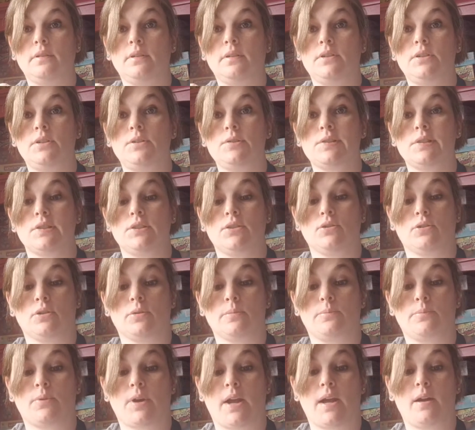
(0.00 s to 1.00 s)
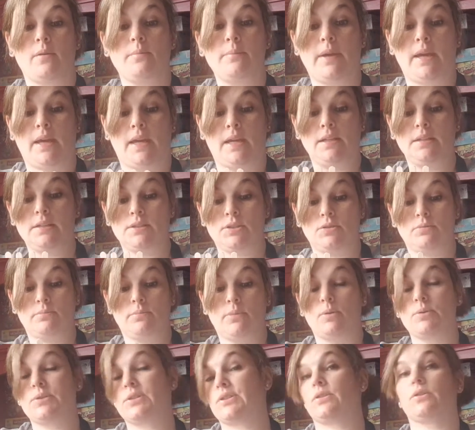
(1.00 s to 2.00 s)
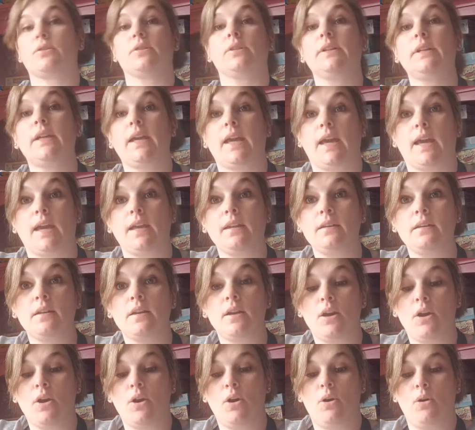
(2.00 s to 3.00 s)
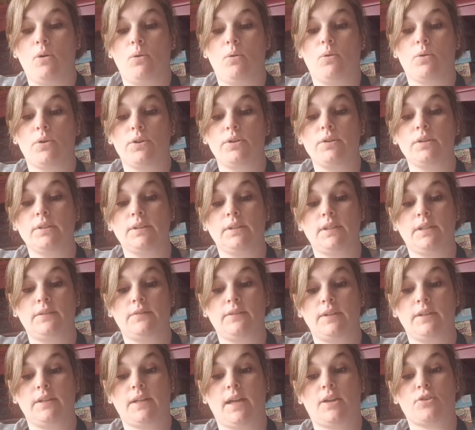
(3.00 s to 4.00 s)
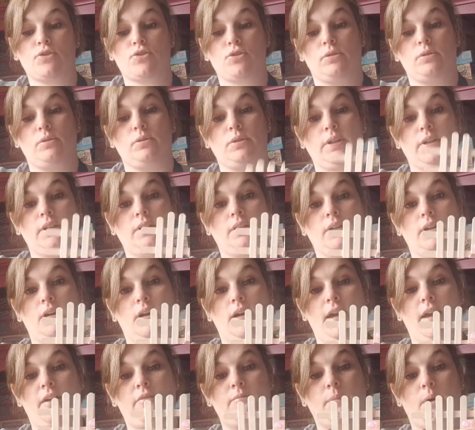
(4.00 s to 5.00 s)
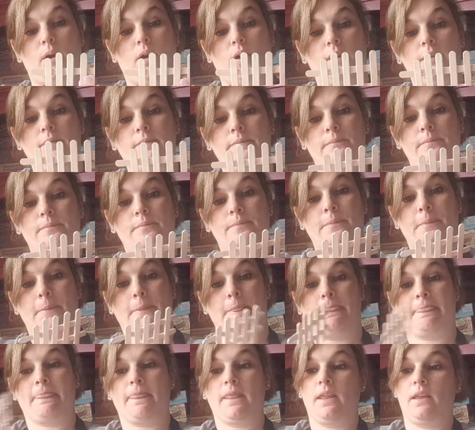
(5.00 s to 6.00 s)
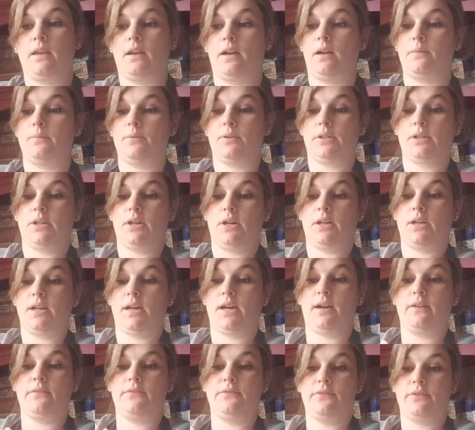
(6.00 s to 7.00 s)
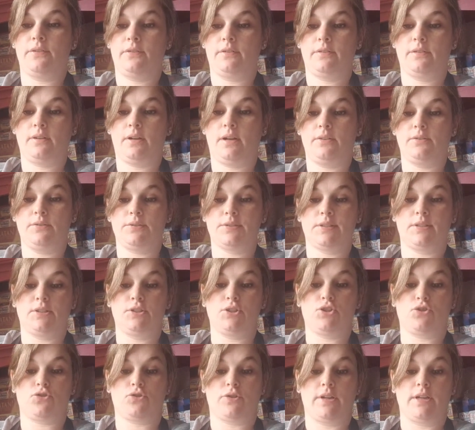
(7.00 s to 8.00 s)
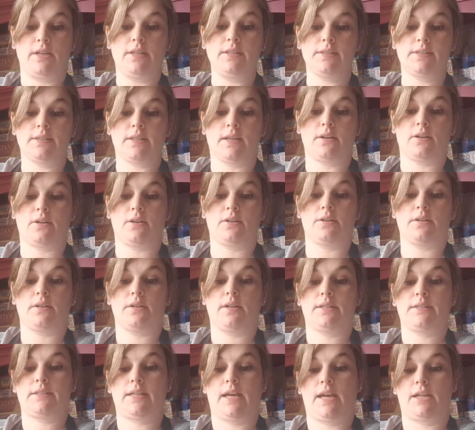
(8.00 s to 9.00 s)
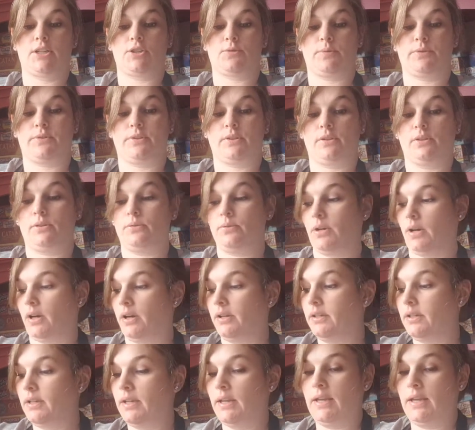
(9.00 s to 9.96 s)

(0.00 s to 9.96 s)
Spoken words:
using your brown paint, you most certainly can, or you can leave it natural looking like I have mine. I'm going to cut off all those little strings that are attached with the glue gun.